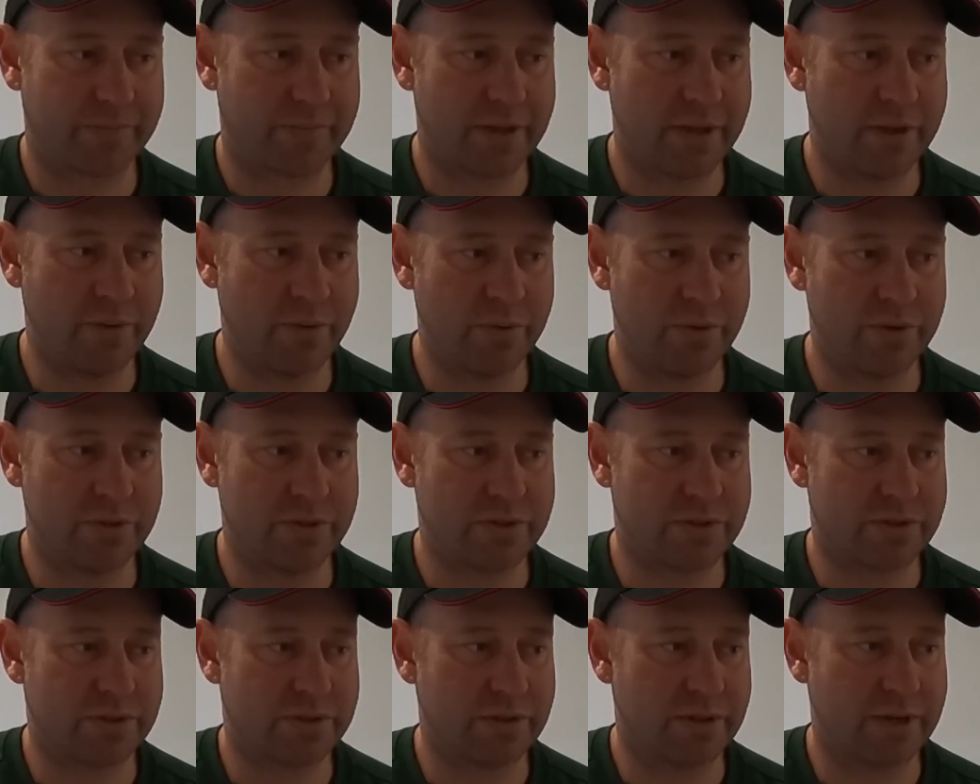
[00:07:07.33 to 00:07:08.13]
It
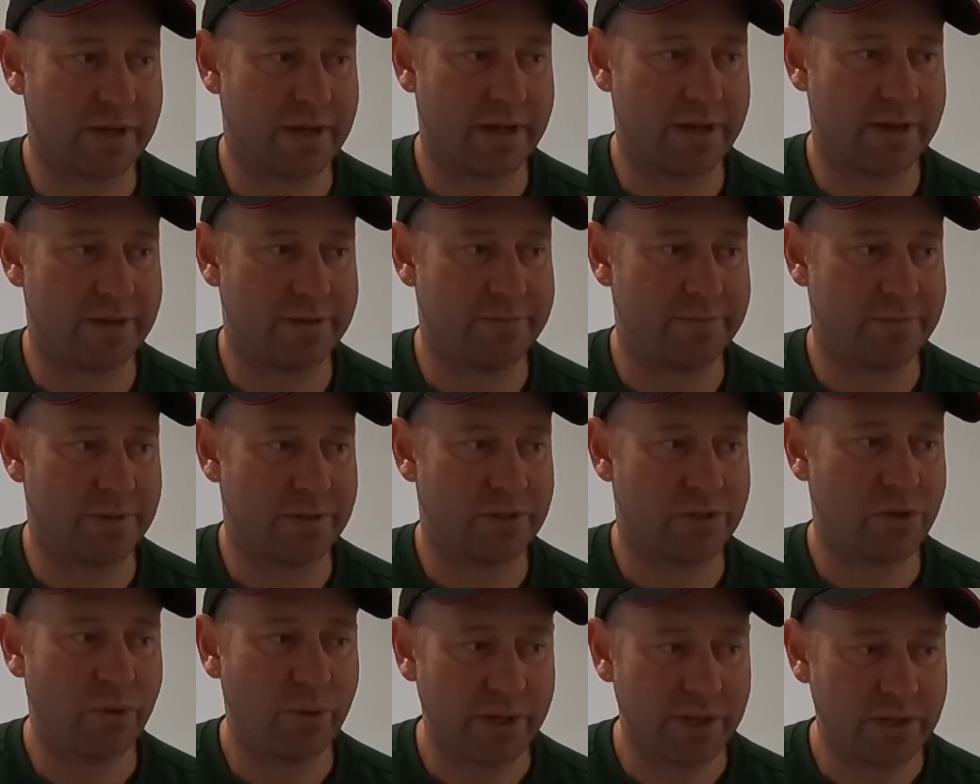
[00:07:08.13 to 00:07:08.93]
was
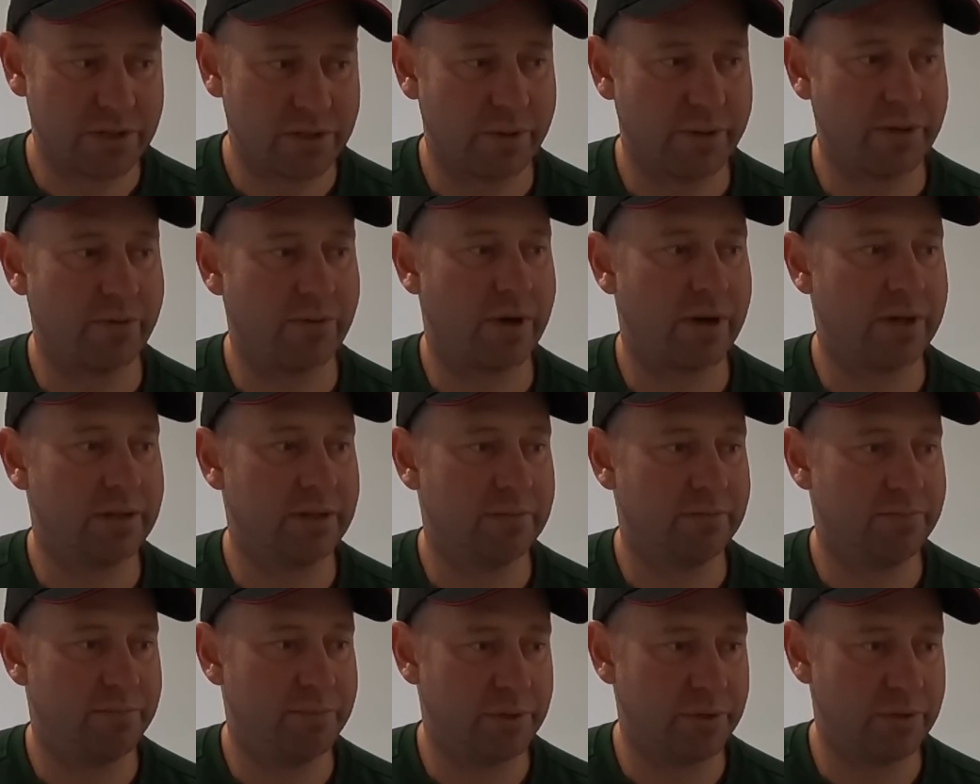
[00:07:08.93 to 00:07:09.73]
a
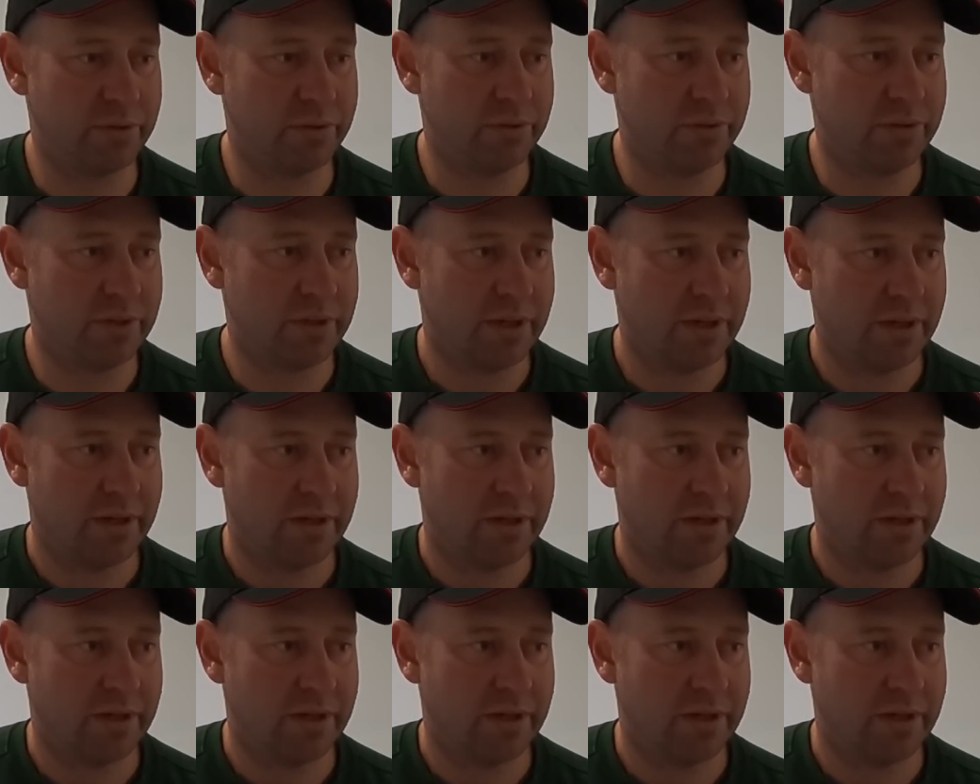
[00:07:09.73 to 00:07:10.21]
2021 build.